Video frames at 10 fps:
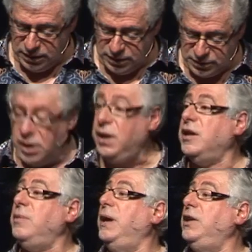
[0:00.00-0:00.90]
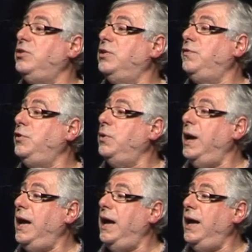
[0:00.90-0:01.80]
So I commend you if you
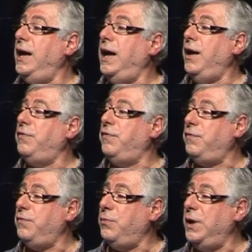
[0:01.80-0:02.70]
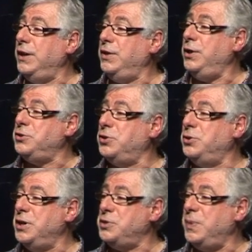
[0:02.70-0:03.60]
are one of those
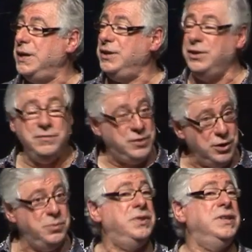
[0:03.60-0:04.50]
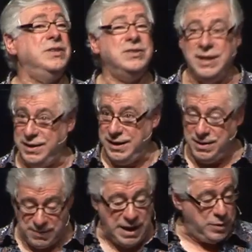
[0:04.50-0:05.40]
who has been, you've dealt with this,
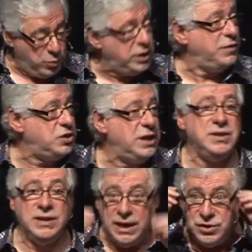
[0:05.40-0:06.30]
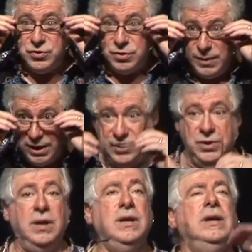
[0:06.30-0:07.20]
and maybe what I've shared today just reminds
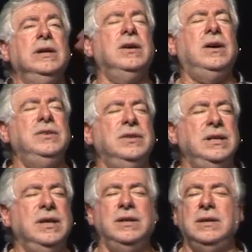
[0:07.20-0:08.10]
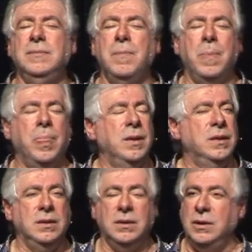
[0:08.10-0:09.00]
you, God, you're the owner.
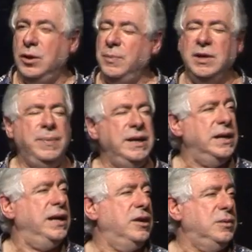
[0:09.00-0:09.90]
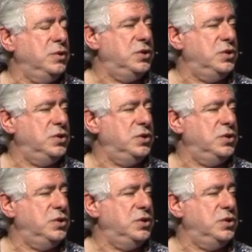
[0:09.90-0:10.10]
Help me to be an accountable